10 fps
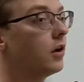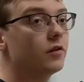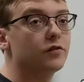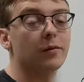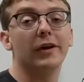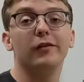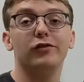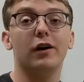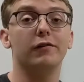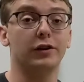Sometimes
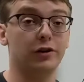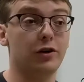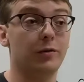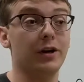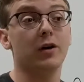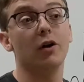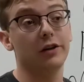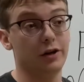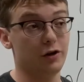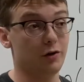you have an annuity called
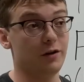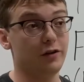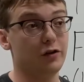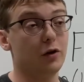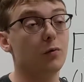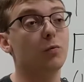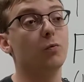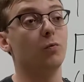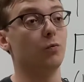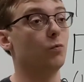the annuity due,
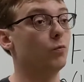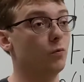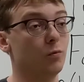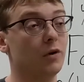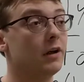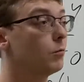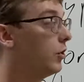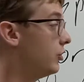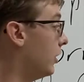which